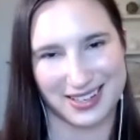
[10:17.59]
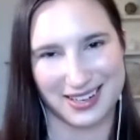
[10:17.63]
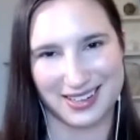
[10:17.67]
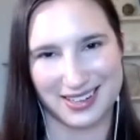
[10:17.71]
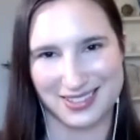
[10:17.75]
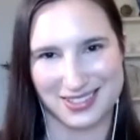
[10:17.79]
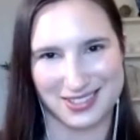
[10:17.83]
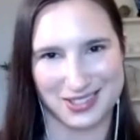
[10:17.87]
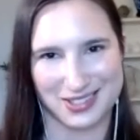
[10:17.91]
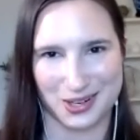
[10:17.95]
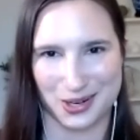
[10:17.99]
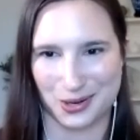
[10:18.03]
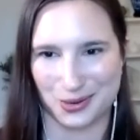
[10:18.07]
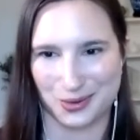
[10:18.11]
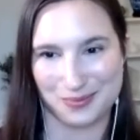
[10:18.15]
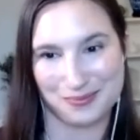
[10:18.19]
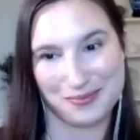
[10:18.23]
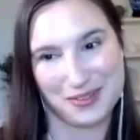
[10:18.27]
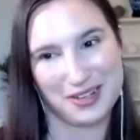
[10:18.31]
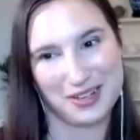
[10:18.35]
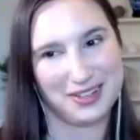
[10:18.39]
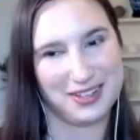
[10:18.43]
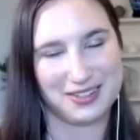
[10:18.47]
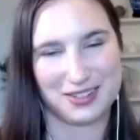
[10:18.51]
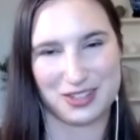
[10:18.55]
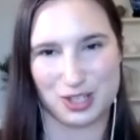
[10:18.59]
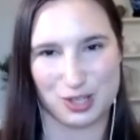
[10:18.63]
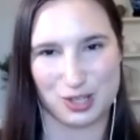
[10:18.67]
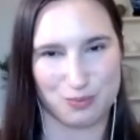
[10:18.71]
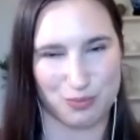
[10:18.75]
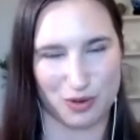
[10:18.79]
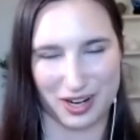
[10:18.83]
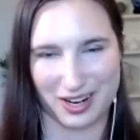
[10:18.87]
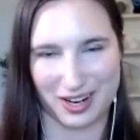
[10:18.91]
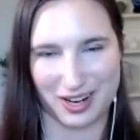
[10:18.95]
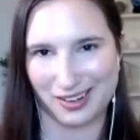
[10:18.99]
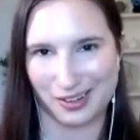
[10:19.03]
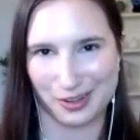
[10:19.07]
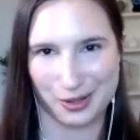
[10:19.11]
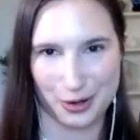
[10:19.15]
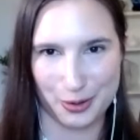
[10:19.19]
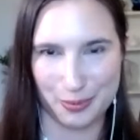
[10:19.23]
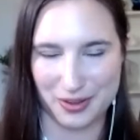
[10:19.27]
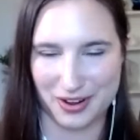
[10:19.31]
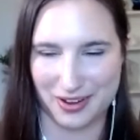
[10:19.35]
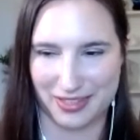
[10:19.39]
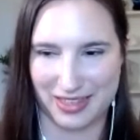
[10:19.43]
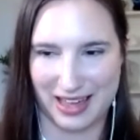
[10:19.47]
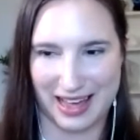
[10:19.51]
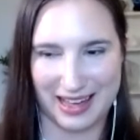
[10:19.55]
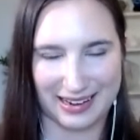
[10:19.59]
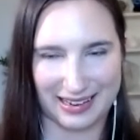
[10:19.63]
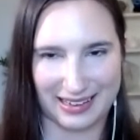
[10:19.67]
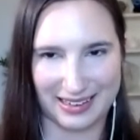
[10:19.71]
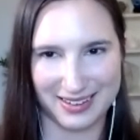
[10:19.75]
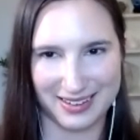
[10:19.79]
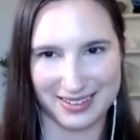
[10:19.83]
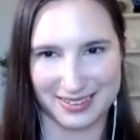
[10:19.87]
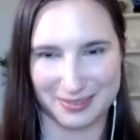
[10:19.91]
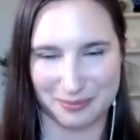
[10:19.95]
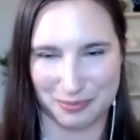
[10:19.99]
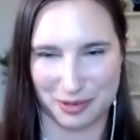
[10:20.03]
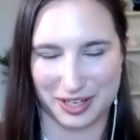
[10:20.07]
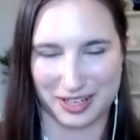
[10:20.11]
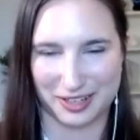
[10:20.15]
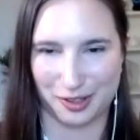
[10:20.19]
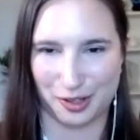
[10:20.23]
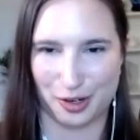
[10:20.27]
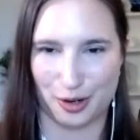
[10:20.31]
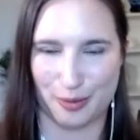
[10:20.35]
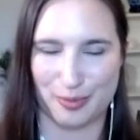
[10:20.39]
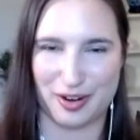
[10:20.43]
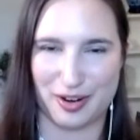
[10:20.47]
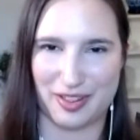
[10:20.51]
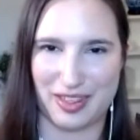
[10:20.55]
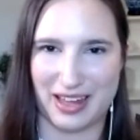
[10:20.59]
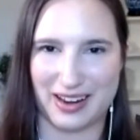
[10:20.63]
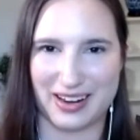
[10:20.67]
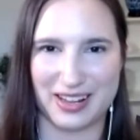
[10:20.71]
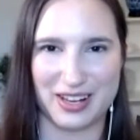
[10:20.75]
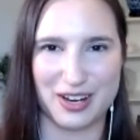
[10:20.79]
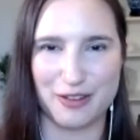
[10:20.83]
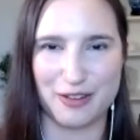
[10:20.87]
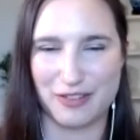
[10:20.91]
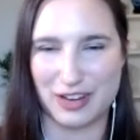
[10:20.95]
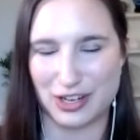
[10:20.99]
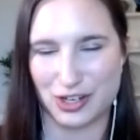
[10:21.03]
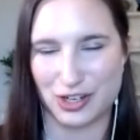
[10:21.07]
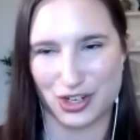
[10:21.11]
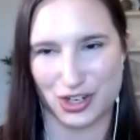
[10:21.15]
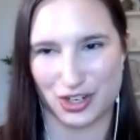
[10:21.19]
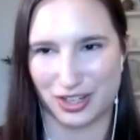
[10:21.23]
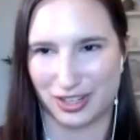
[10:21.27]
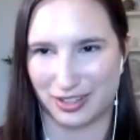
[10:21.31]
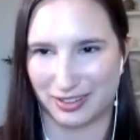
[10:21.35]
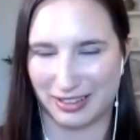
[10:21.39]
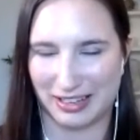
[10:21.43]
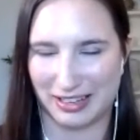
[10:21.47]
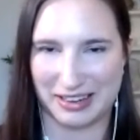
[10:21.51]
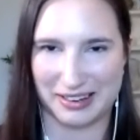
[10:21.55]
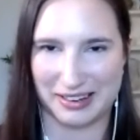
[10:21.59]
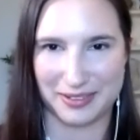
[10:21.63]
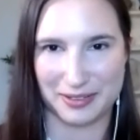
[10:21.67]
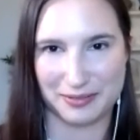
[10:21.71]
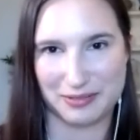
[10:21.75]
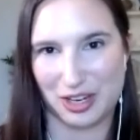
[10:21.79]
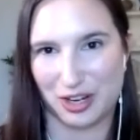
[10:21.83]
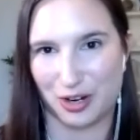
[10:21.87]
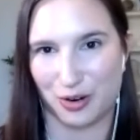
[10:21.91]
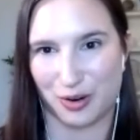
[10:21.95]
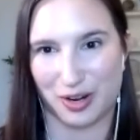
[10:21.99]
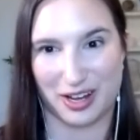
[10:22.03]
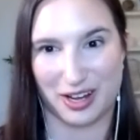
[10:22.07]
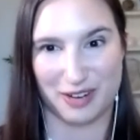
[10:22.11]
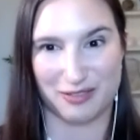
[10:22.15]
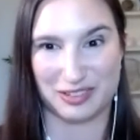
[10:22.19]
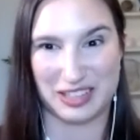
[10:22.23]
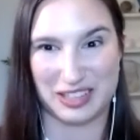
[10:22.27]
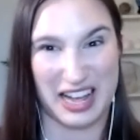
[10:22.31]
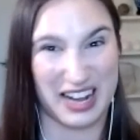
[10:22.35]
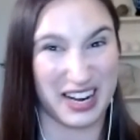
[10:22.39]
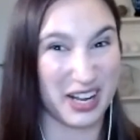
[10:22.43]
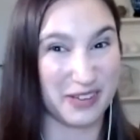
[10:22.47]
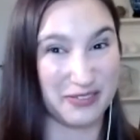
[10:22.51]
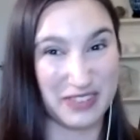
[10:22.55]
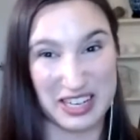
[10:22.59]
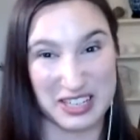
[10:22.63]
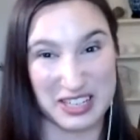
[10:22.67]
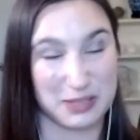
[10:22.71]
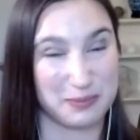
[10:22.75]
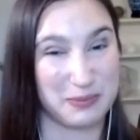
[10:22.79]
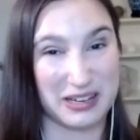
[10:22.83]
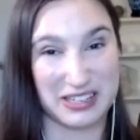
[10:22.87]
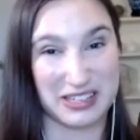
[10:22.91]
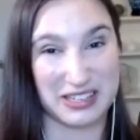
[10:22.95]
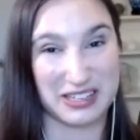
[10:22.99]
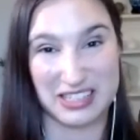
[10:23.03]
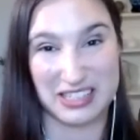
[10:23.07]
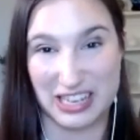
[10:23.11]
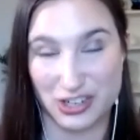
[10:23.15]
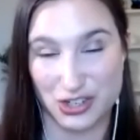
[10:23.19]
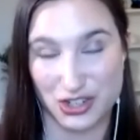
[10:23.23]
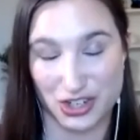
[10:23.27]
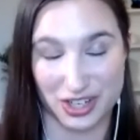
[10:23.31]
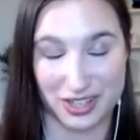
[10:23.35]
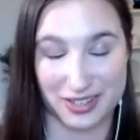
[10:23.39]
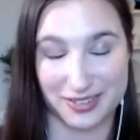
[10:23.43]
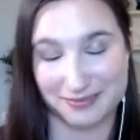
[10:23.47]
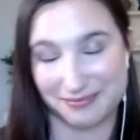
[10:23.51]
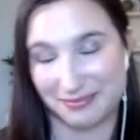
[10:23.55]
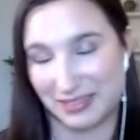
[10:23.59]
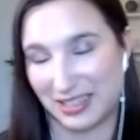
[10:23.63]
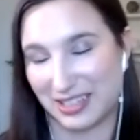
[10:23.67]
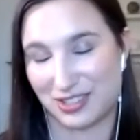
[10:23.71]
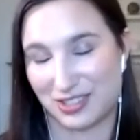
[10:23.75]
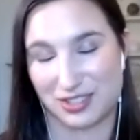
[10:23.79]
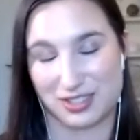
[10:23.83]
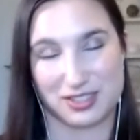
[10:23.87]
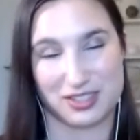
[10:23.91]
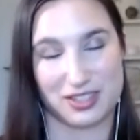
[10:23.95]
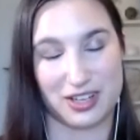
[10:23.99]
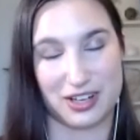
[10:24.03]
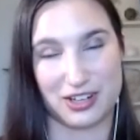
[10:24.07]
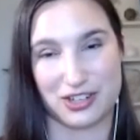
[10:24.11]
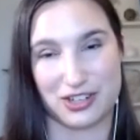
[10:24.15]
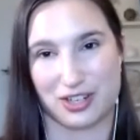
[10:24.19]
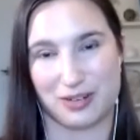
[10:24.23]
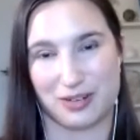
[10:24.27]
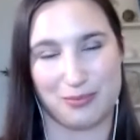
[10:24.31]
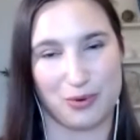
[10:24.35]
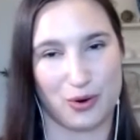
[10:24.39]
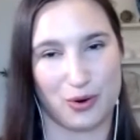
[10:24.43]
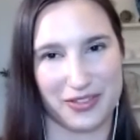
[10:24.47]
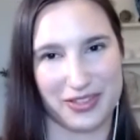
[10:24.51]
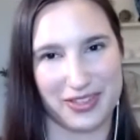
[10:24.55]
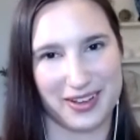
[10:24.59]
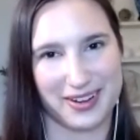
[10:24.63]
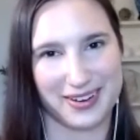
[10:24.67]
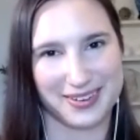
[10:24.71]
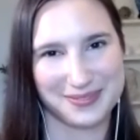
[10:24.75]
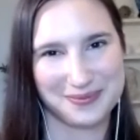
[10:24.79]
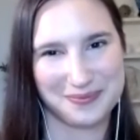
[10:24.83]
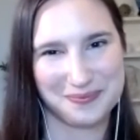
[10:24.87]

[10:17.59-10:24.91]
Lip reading: And so just bringing a little bit of that in, bringing a little bit of that innovation and kind of lack of expectation is such an important thing.